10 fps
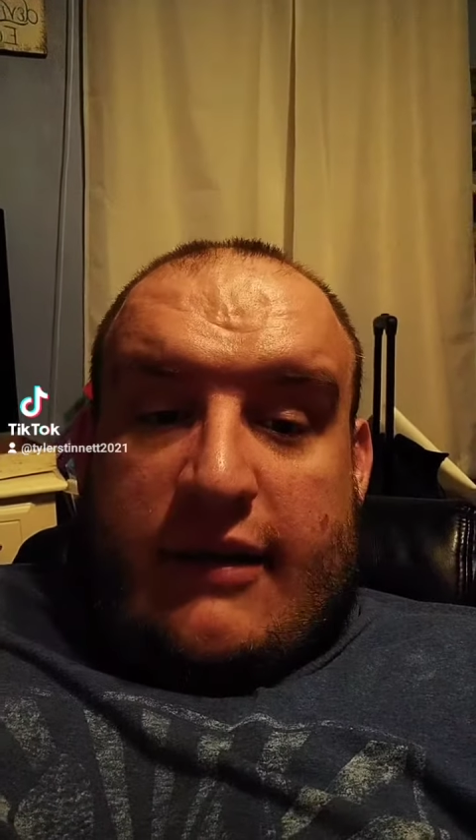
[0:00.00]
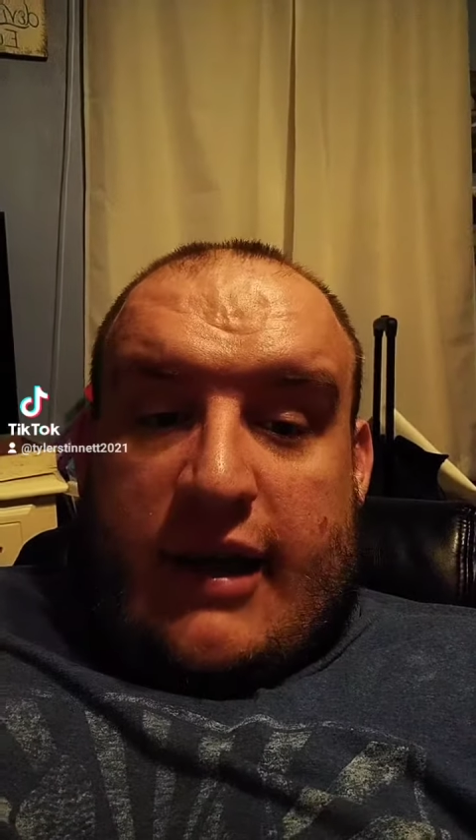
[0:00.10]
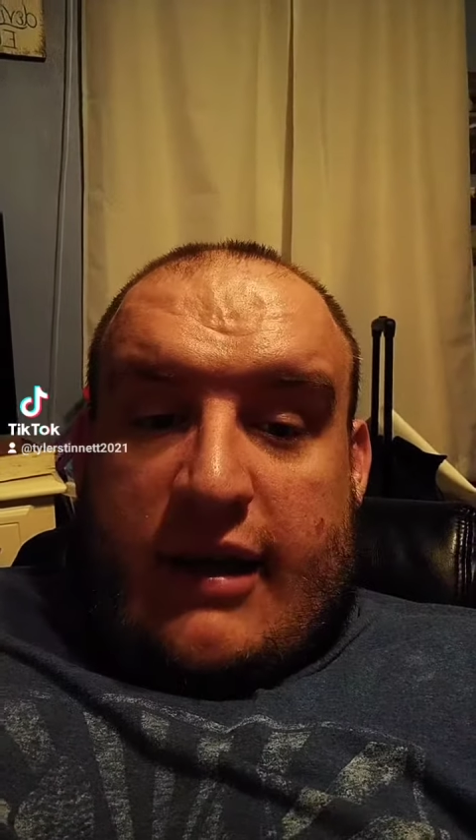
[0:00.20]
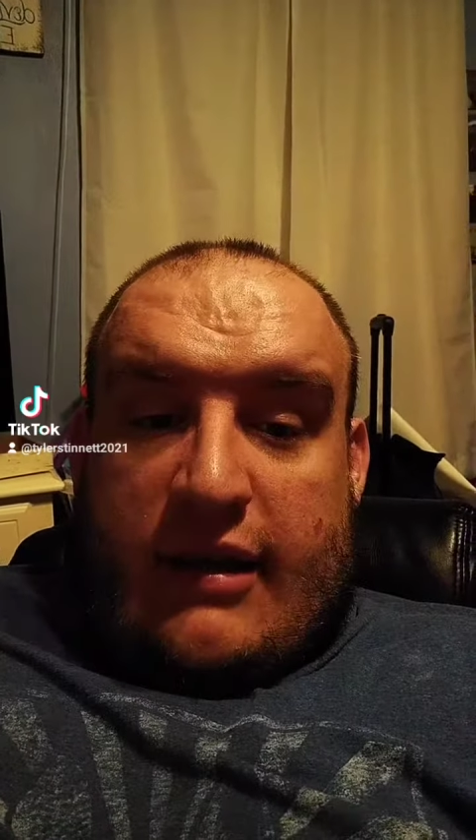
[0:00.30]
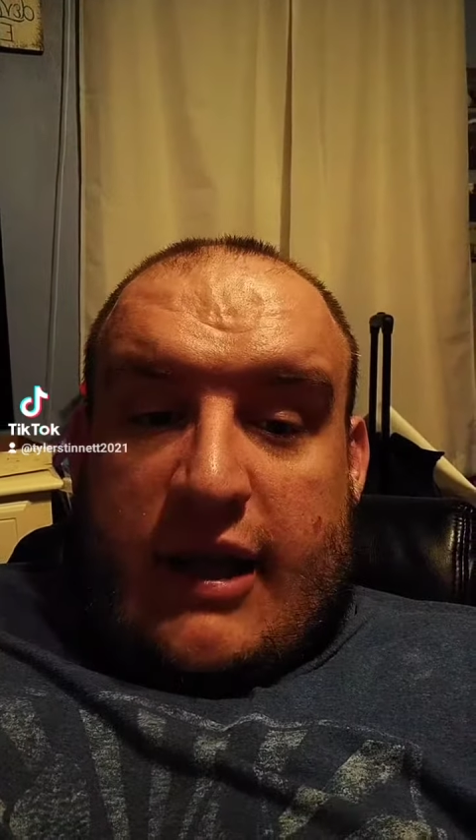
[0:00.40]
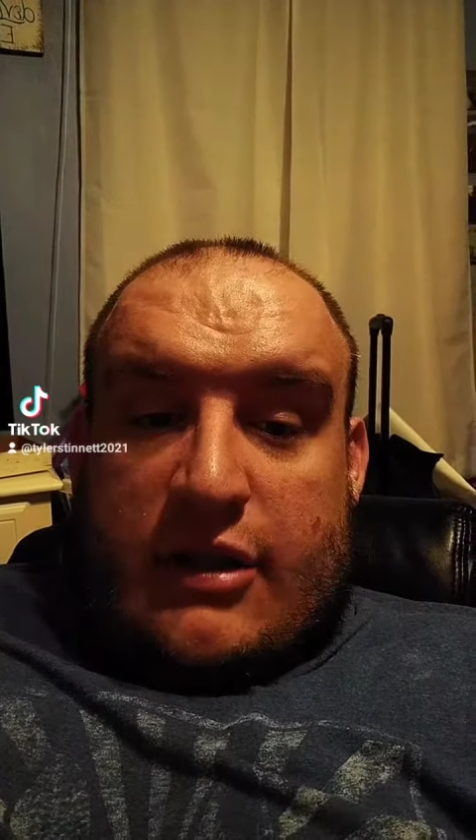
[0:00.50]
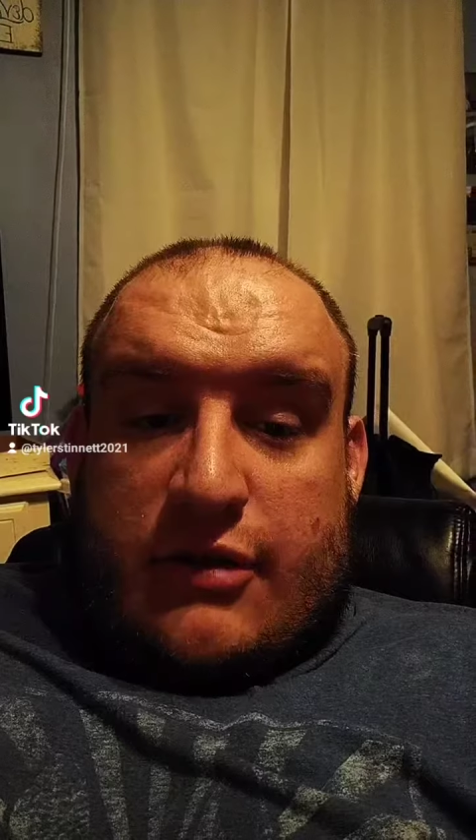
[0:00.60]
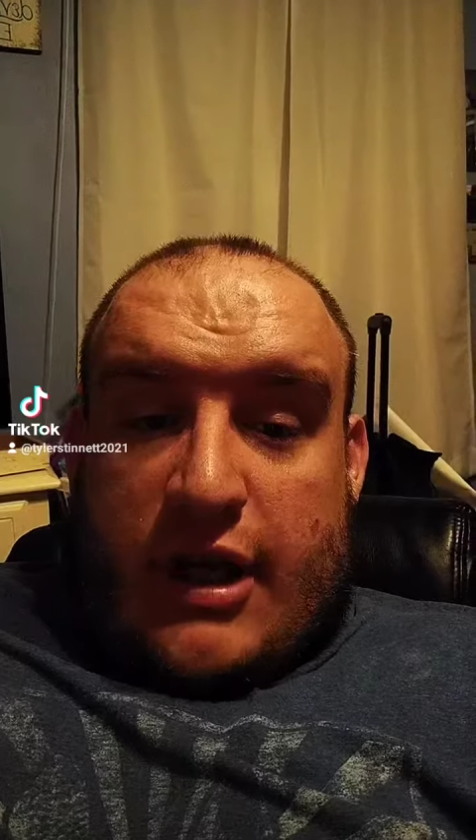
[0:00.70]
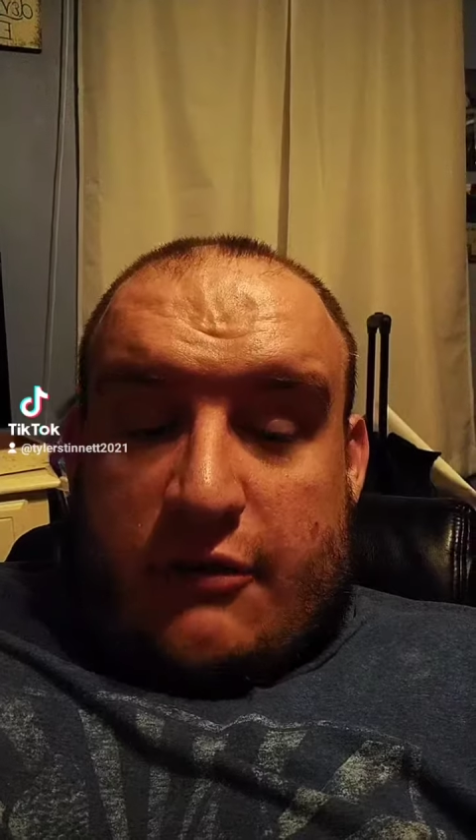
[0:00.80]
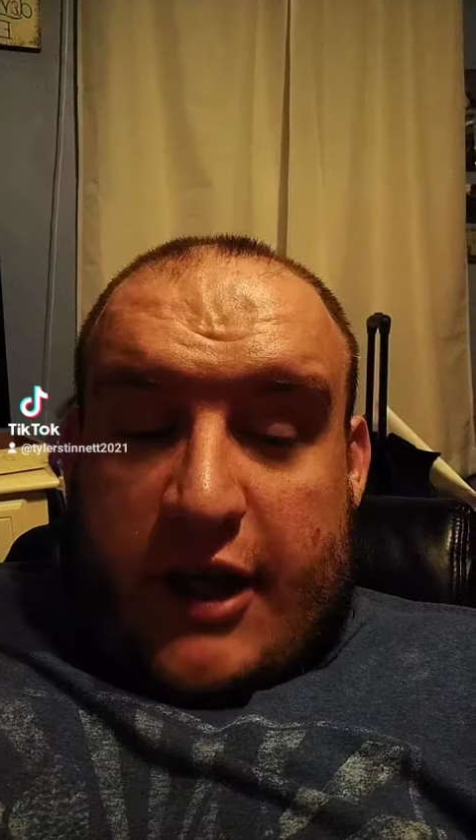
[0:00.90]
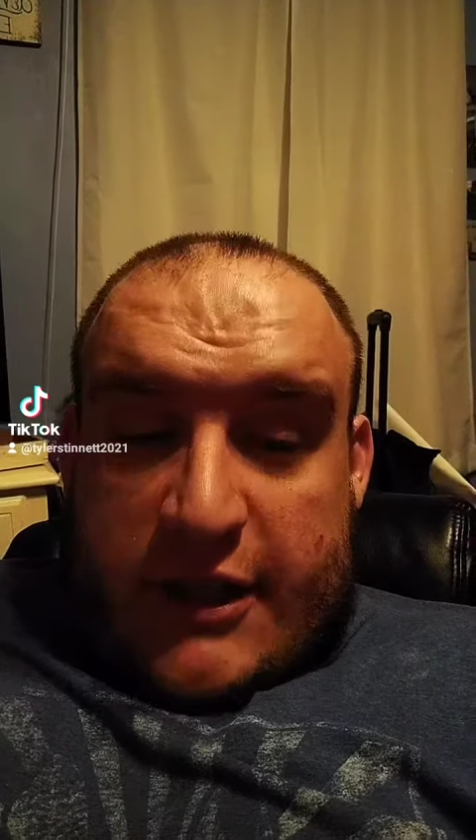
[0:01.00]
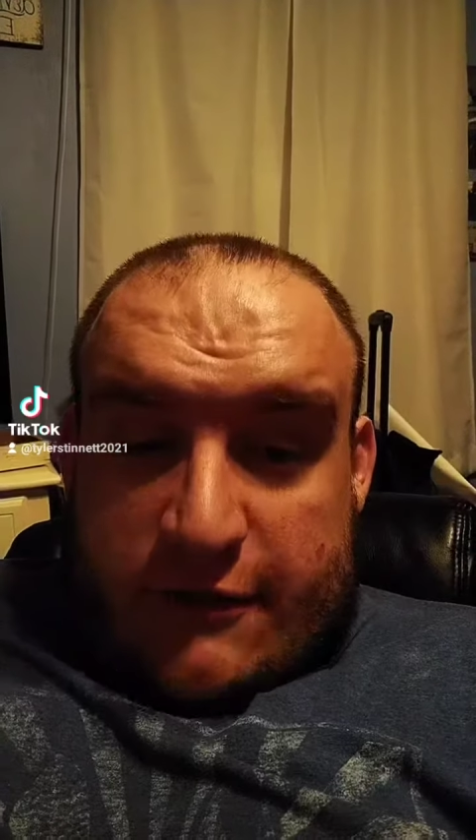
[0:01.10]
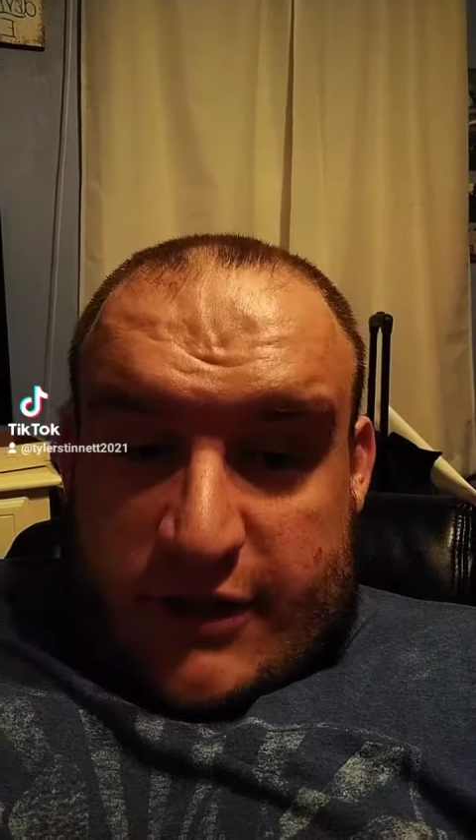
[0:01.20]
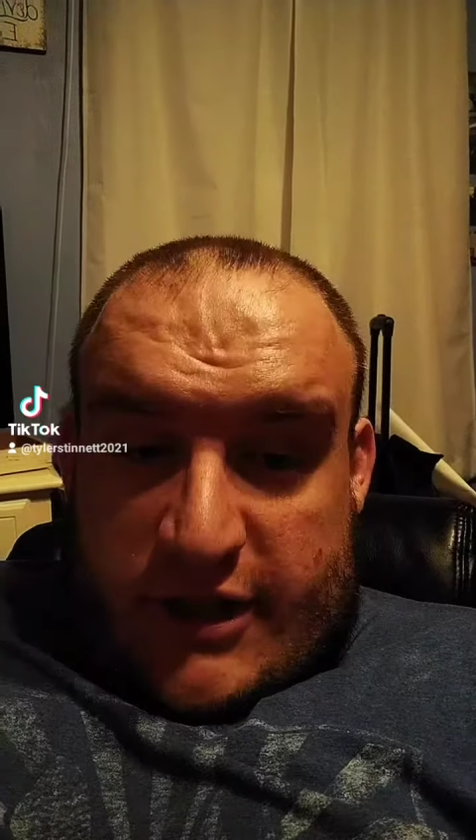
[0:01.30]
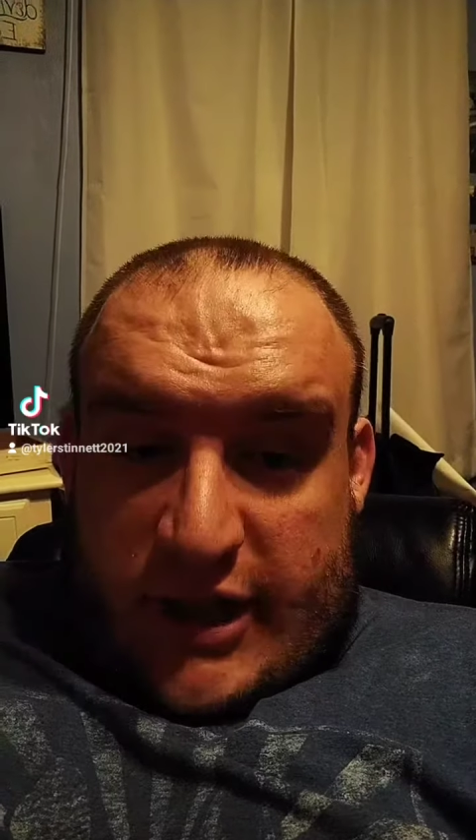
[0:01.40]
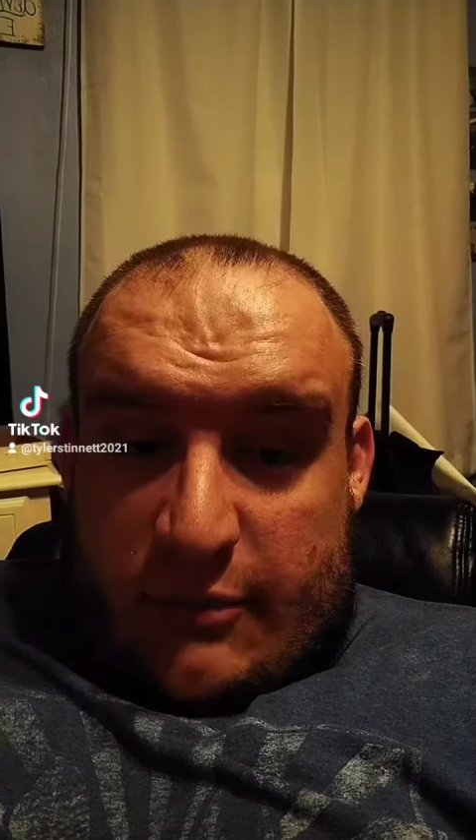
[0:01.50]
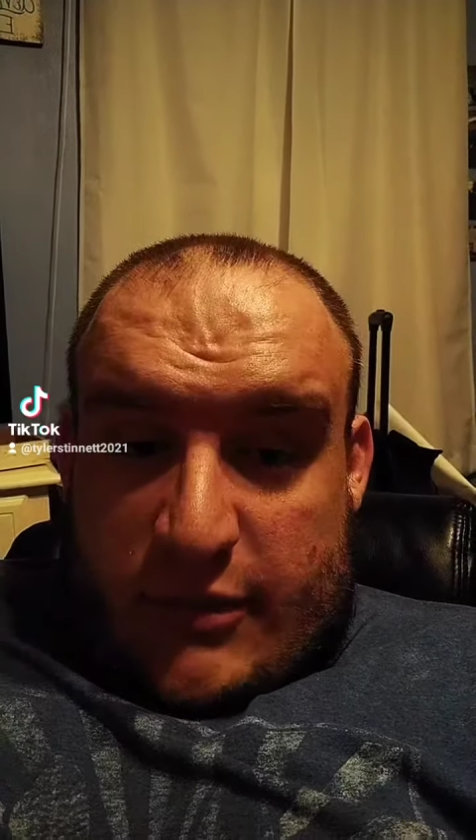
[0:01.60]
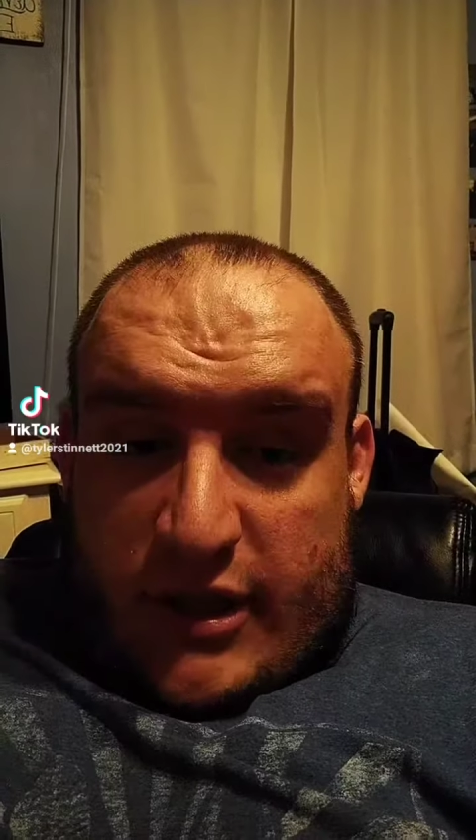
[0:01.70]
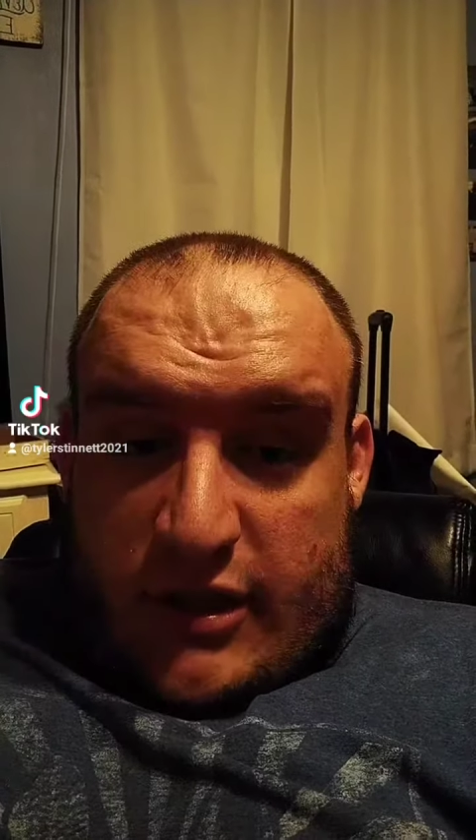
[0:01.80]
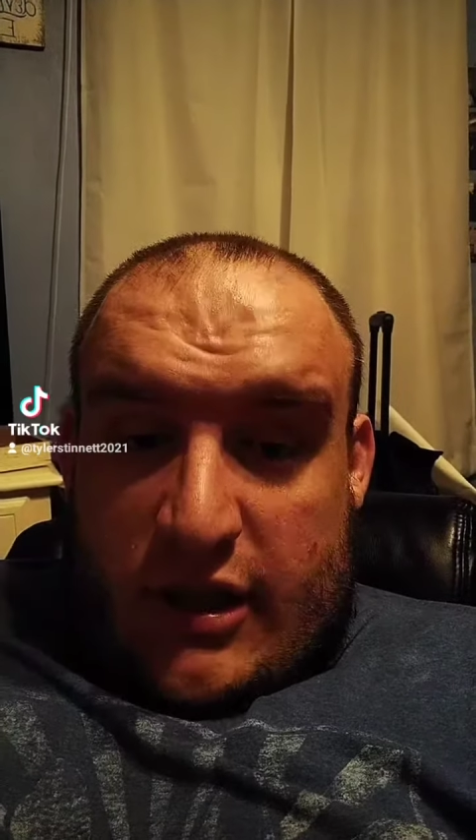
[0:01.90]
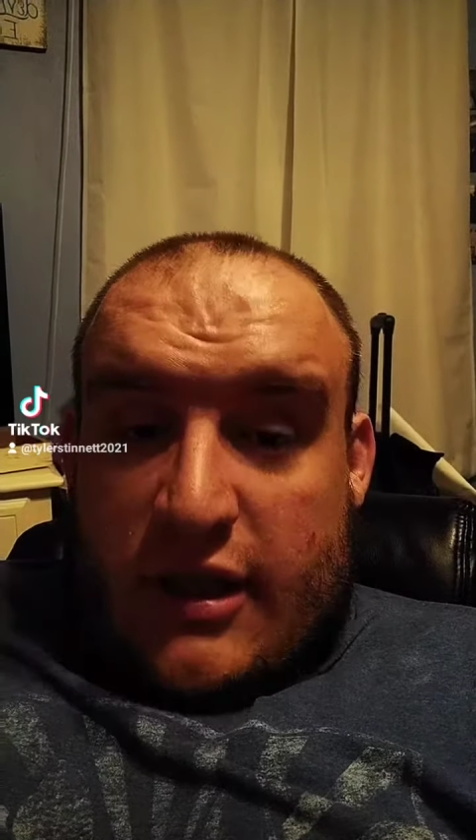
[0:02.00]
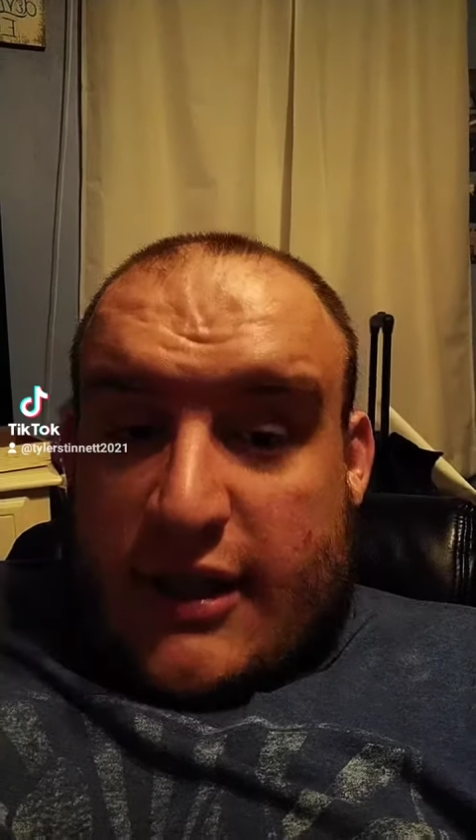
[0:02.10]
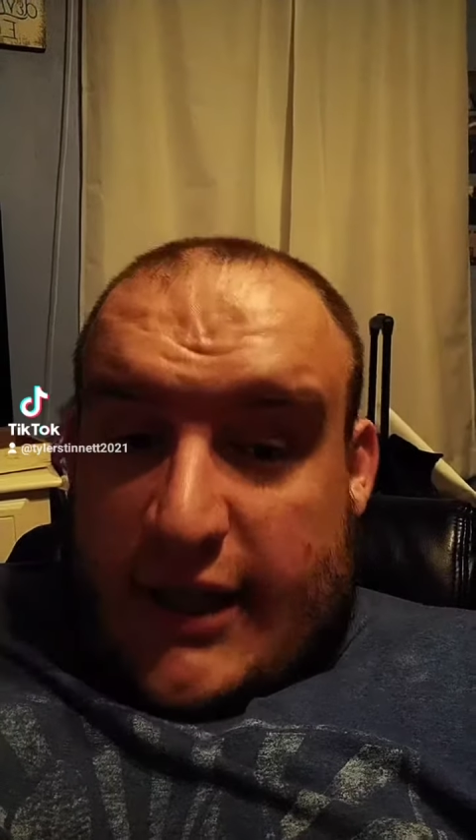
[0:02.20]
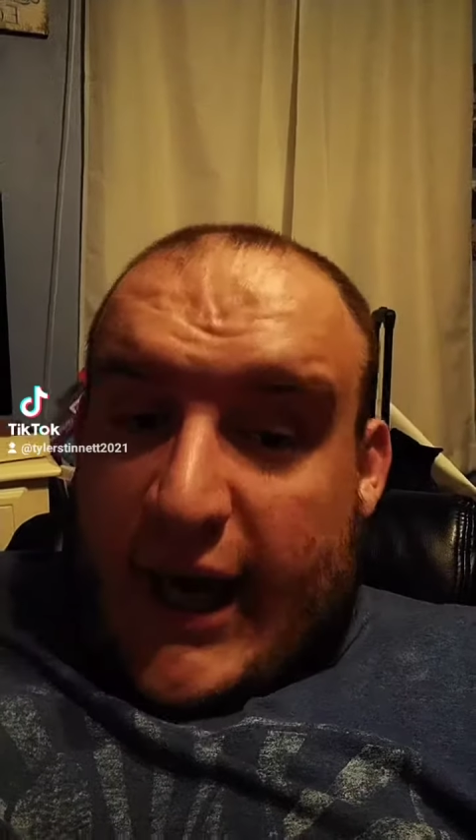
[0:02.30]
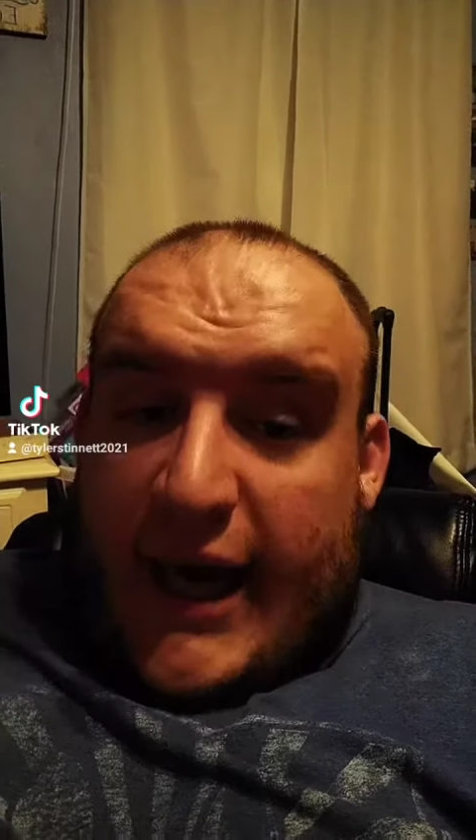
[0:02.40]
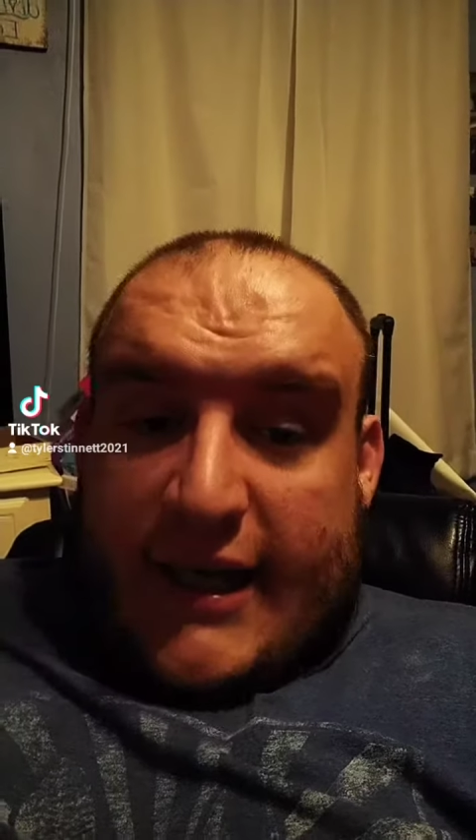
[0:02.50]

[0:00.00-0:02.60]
and they try to reach for something yeah,